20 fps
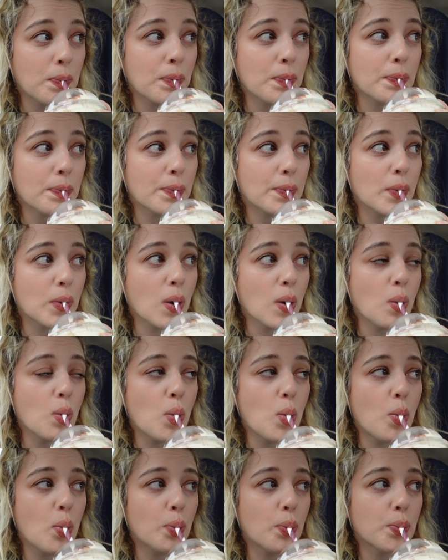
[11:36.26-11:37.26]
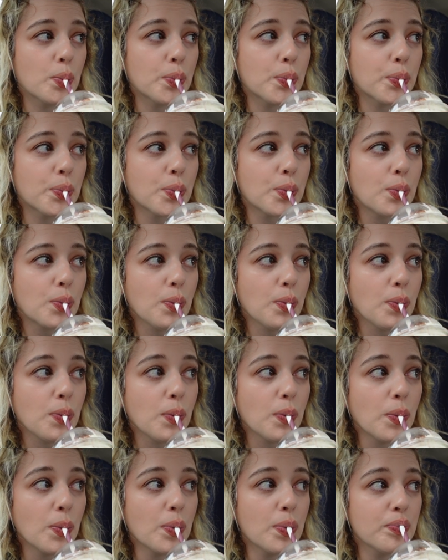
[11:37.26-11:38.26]

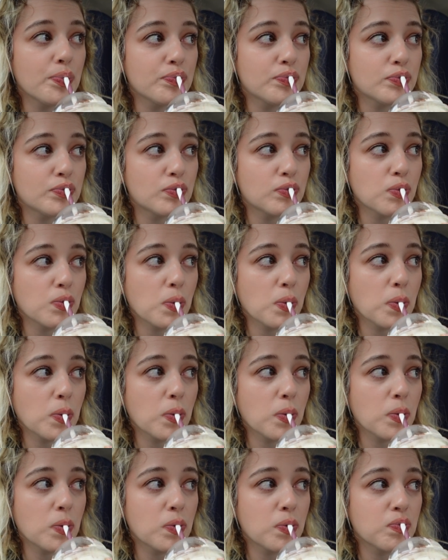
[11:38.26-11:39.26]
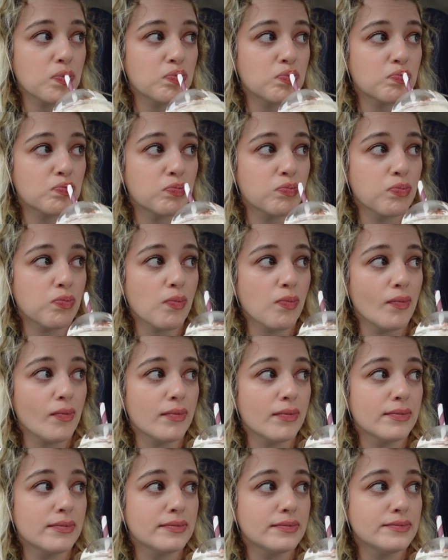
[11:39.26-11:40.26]

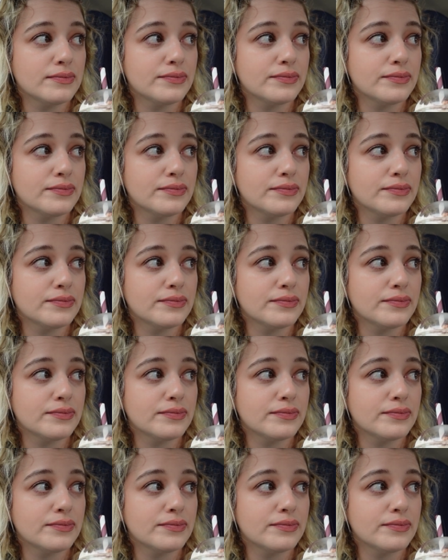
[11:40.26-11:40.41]
Nobody speaks.